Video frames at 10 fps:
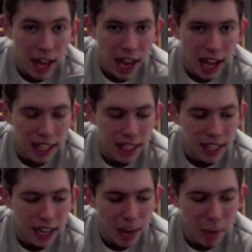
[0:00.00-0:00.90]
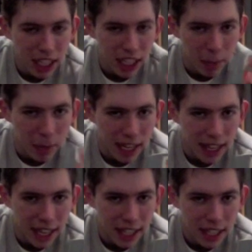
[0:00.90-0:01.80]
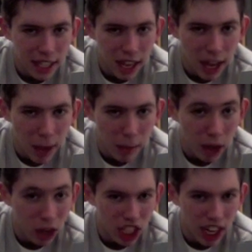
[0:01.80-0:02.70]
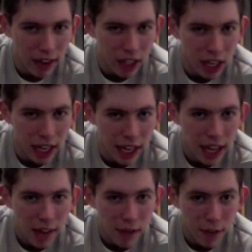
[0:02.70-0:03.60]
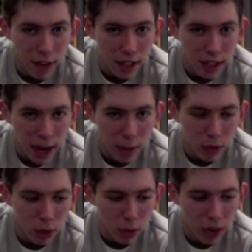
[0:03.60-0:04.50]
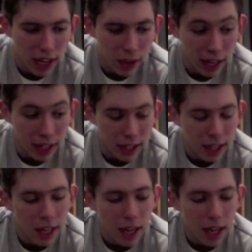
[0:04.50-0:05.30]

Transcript: And I managed to complete this last year actually for the first time, which was quite good.